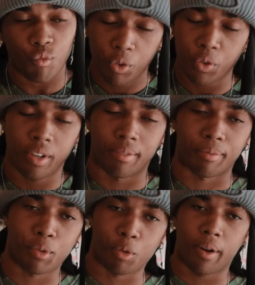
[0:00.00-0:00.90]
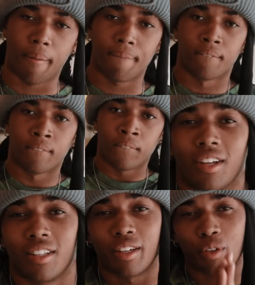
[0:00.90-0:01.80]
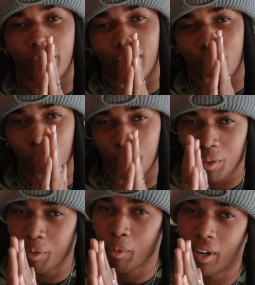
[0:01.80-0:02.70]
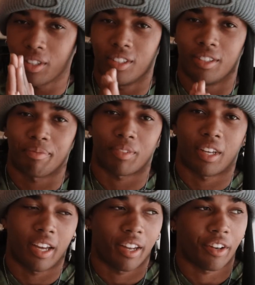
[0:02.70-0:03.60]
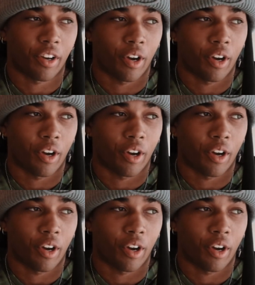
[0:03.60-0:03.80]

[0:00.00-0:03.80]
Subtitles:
So yeah, just bomb. Thank you guys so much for watching, and